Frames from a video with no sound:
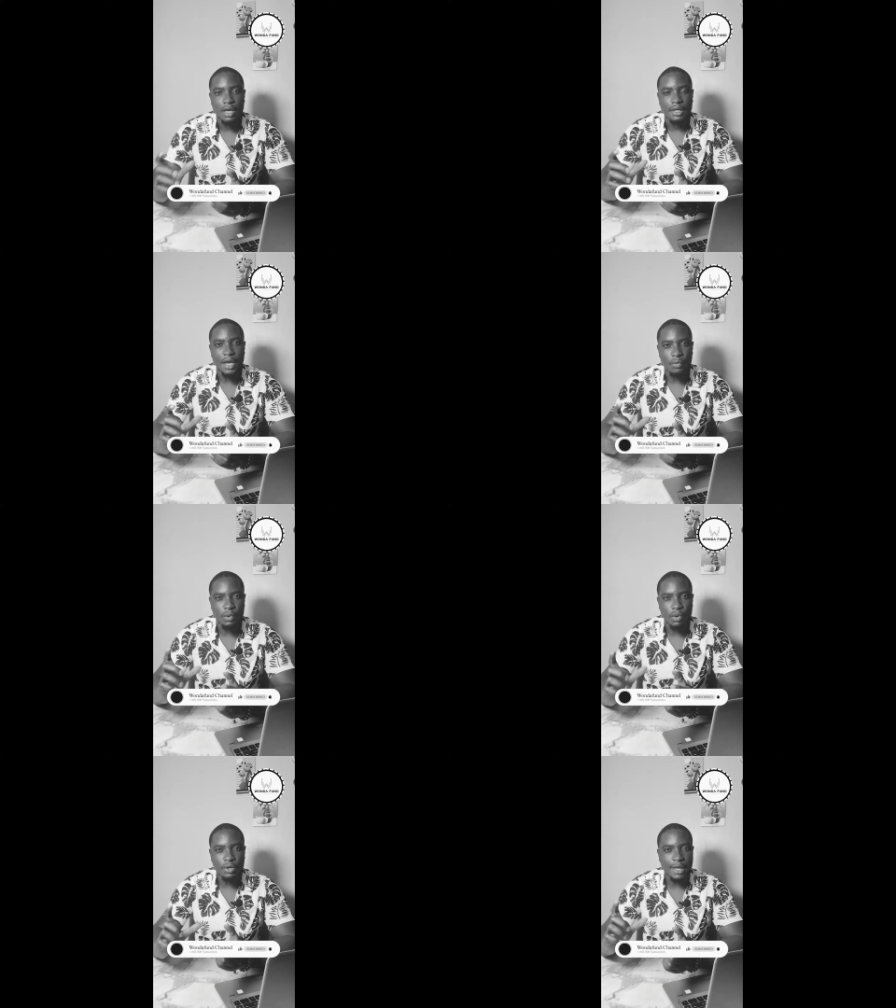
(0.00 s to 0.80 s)
Now we
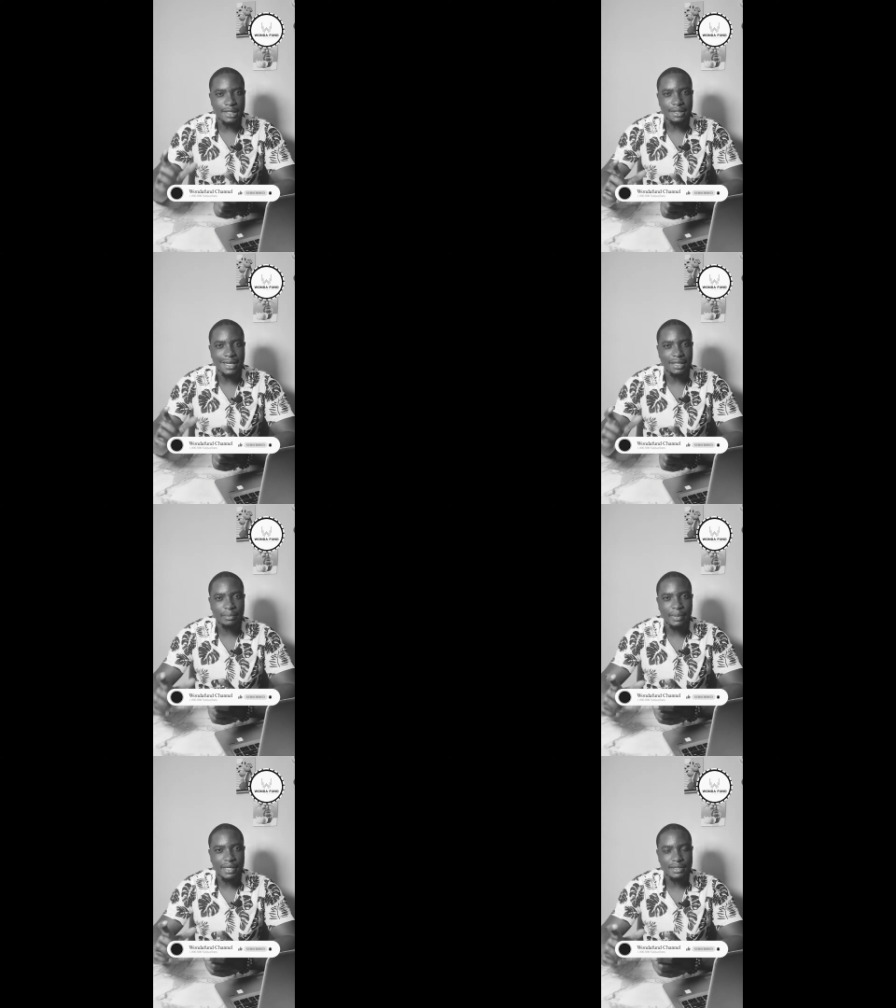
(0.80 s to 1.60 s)
want to get in at the
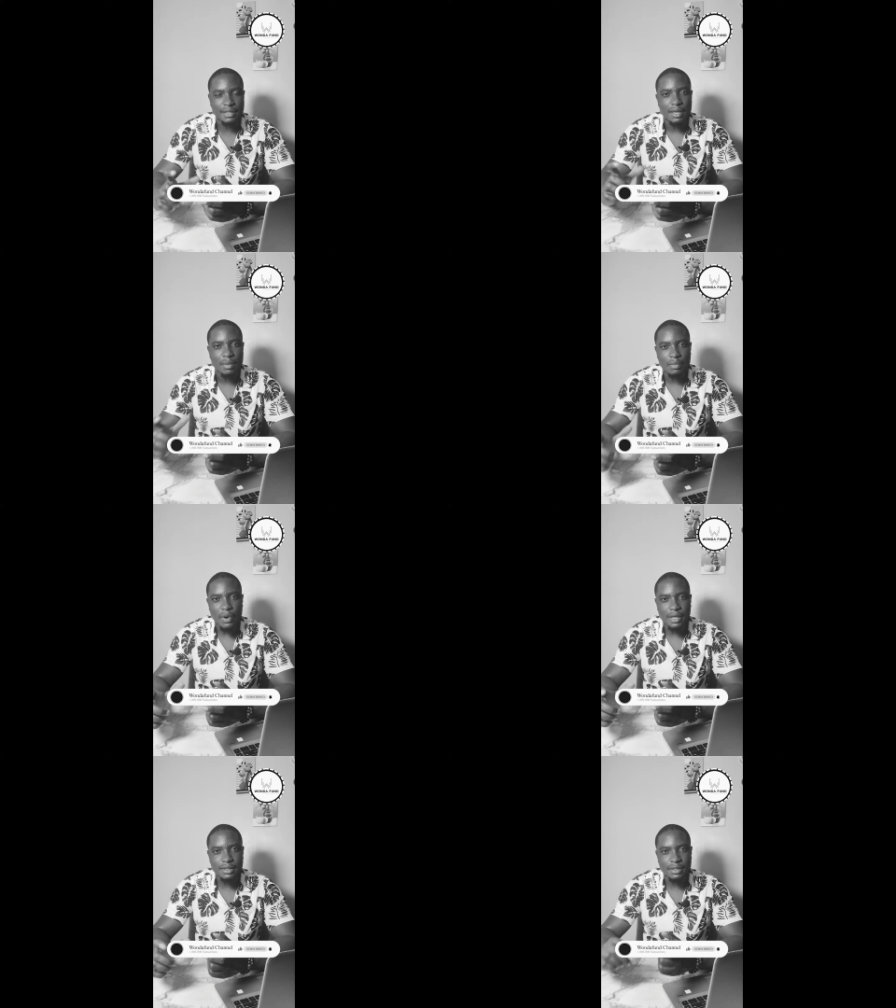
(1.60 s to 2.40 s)
best
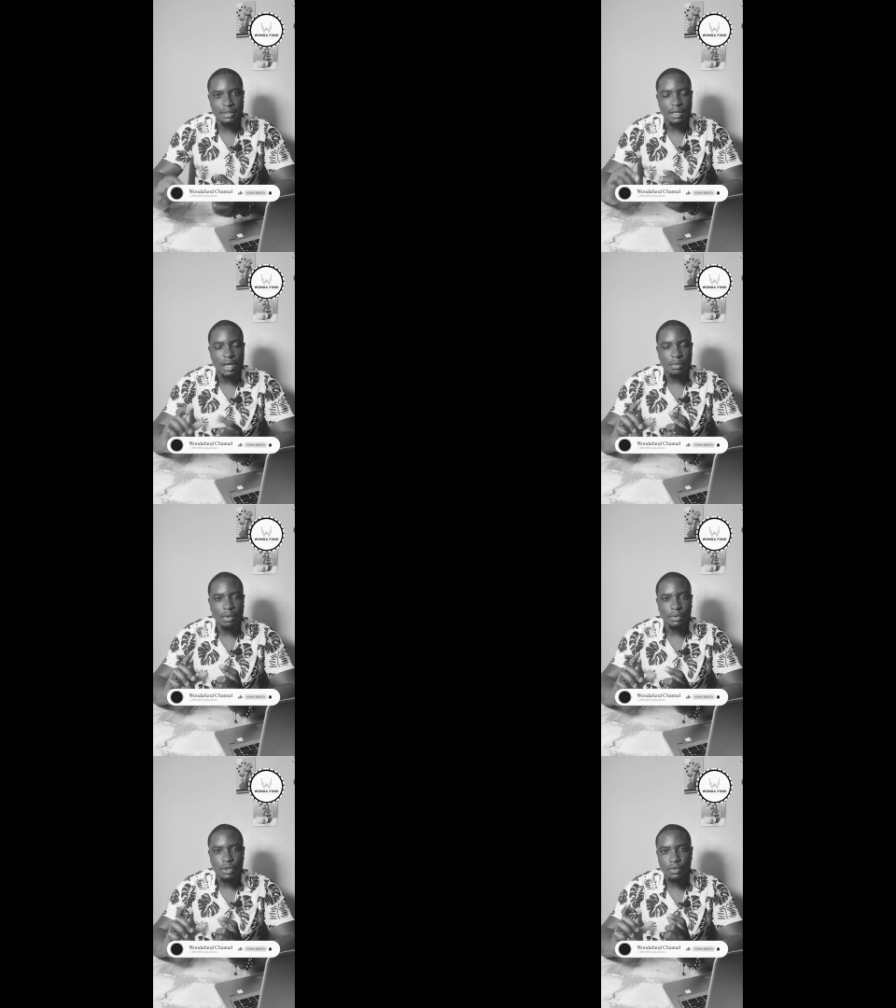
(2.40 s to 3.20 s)
prices, but
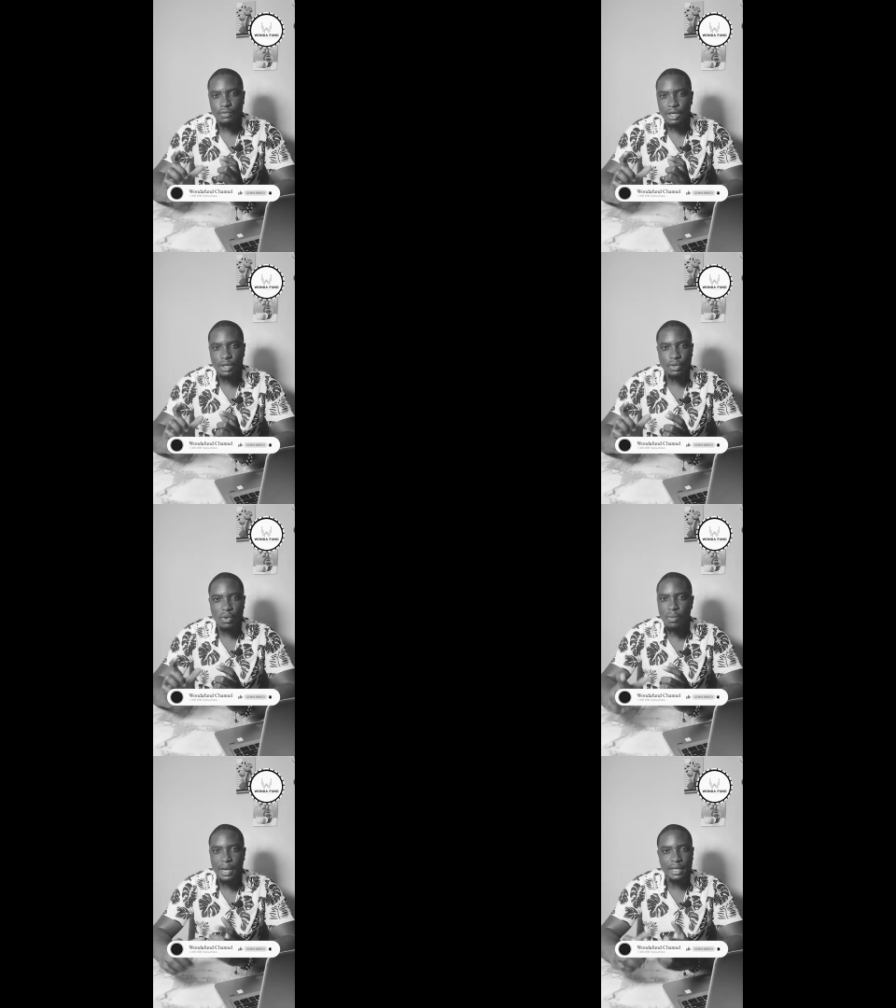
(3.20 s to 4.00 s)
we don't really know
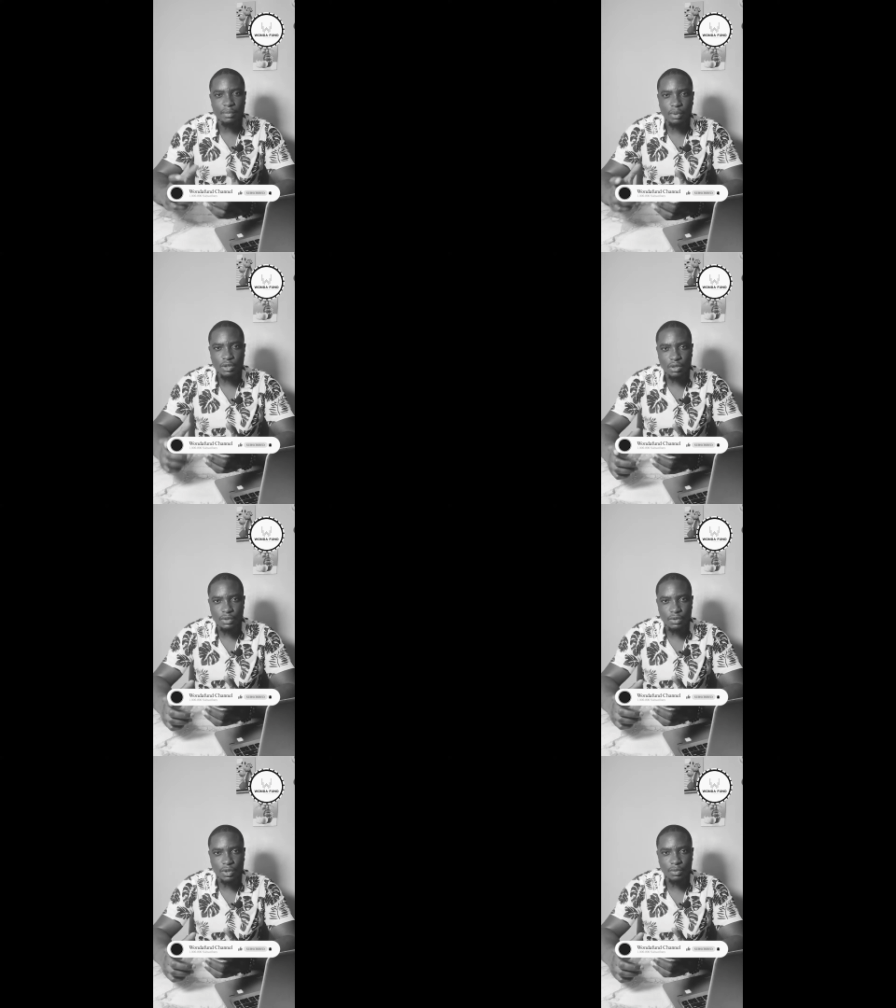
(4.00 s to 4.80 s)
where the bottom is
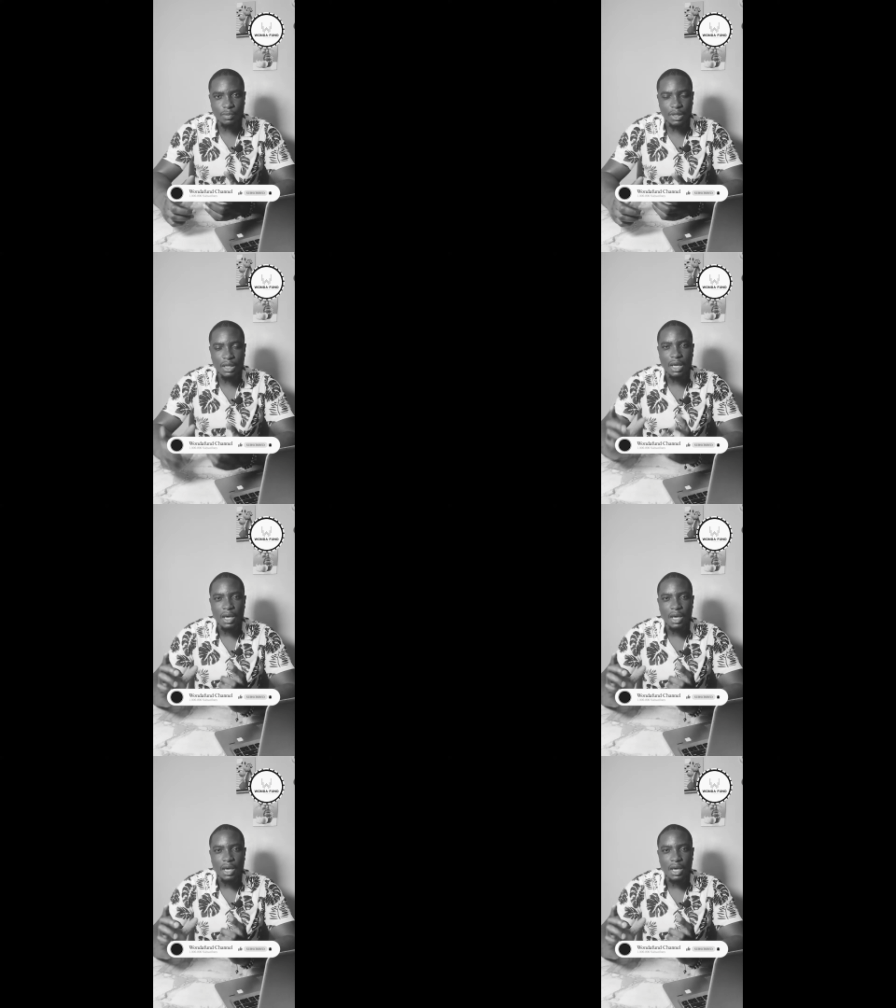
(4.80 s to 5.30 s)
going to be.